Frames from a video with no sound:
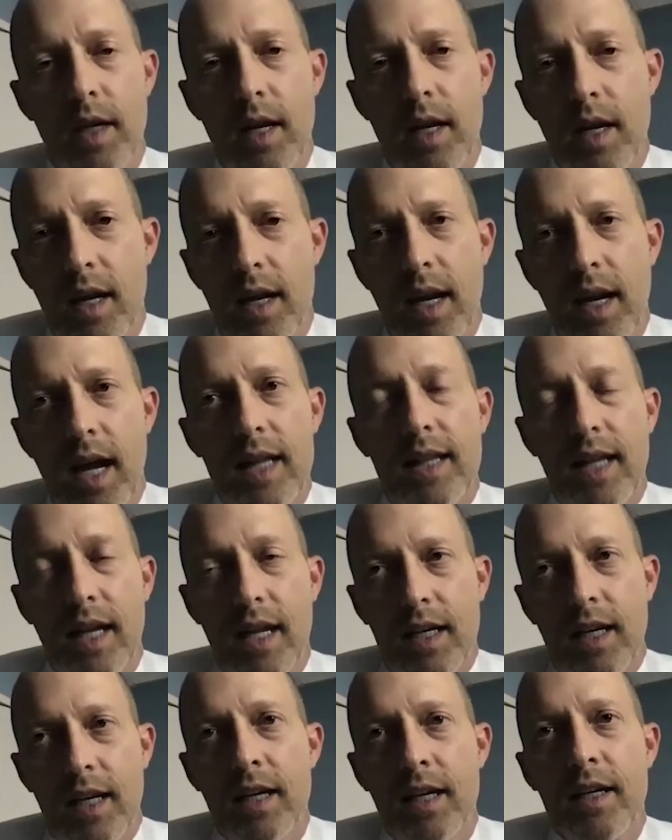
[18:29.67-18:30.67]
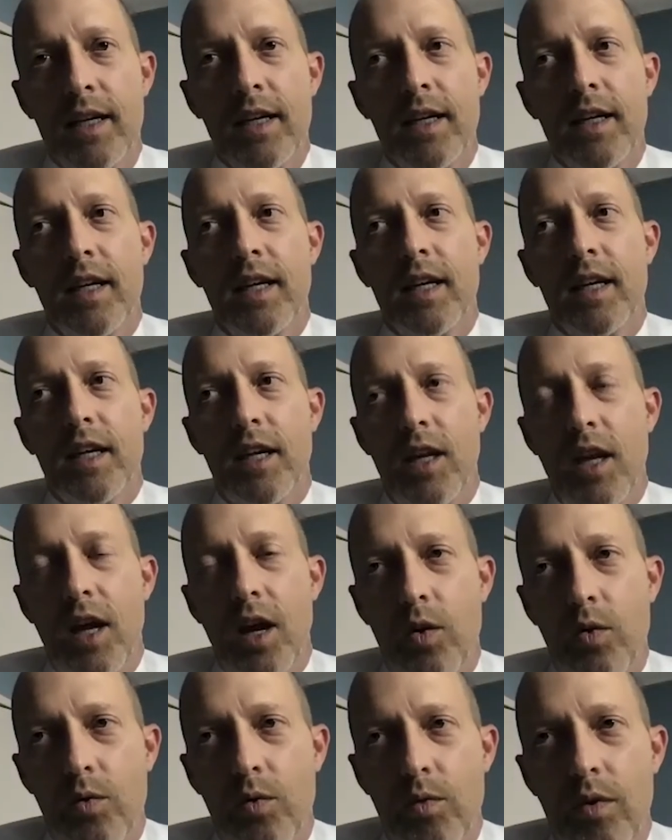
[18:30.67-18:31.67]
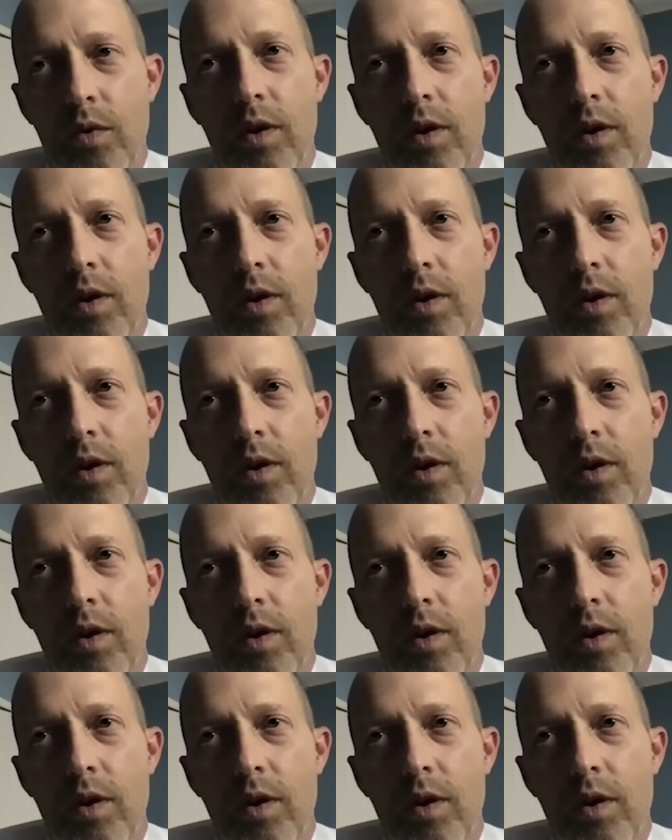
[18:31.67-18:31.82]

And I think, you know,